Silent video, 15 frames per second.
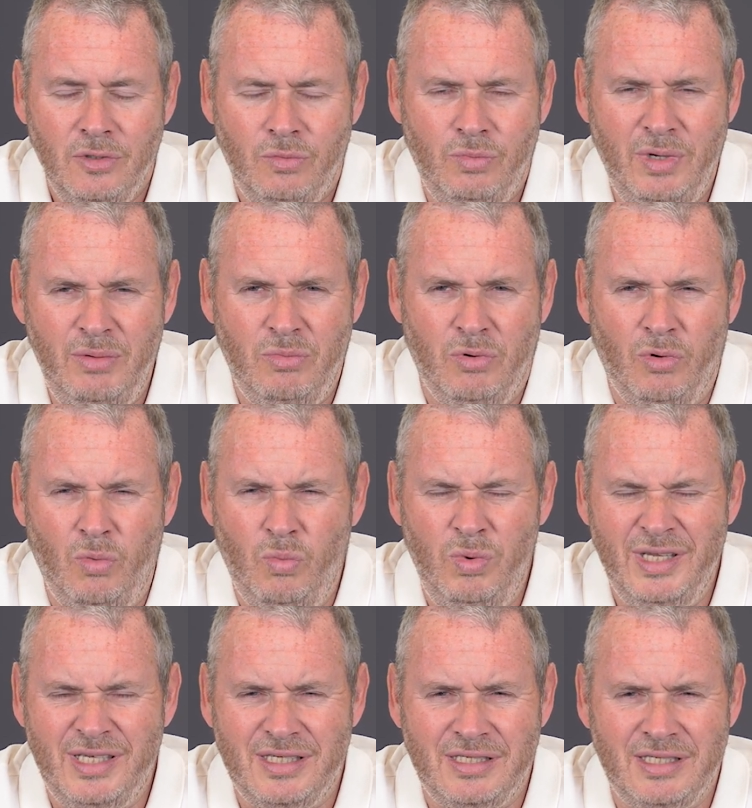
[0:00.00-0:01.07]
we were
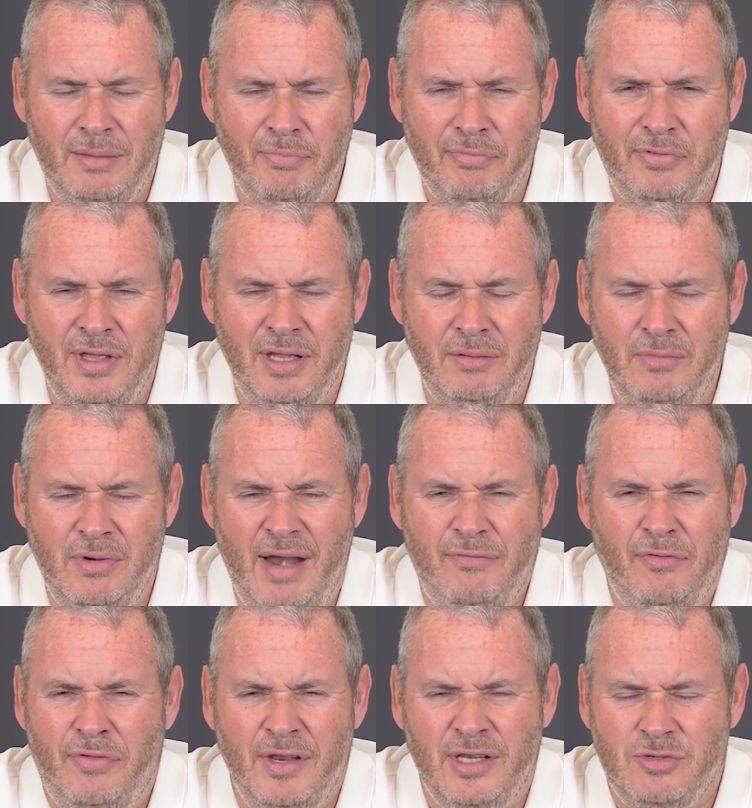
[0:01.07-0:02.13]
always
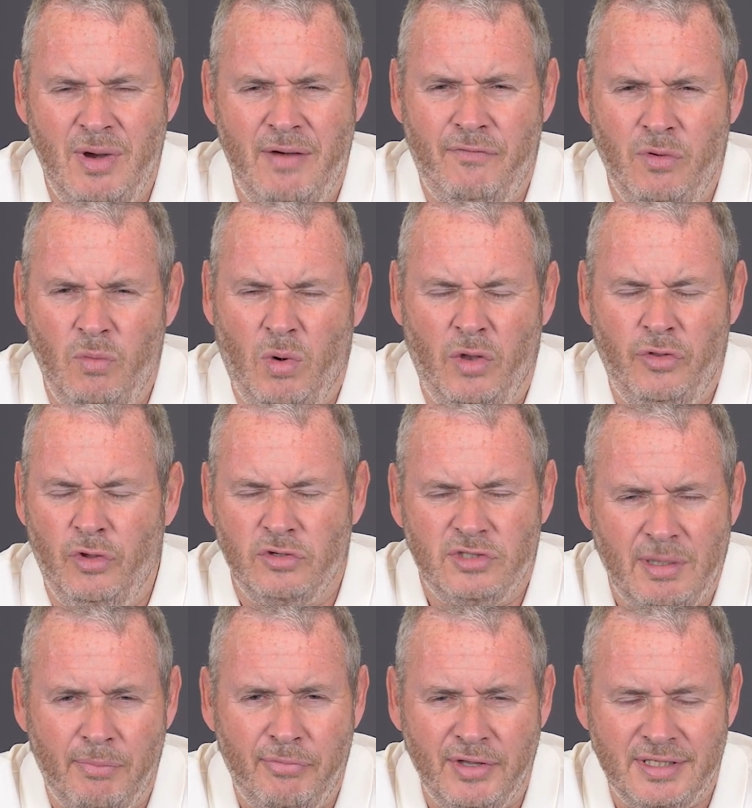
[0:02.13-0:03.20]
everything to everyone, not
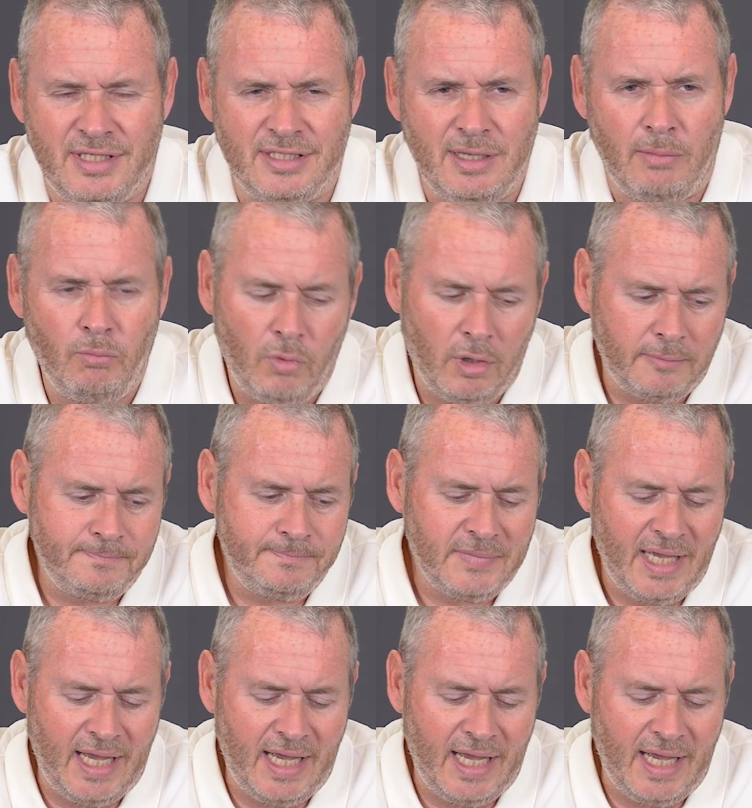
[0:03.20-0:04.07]
something to someone.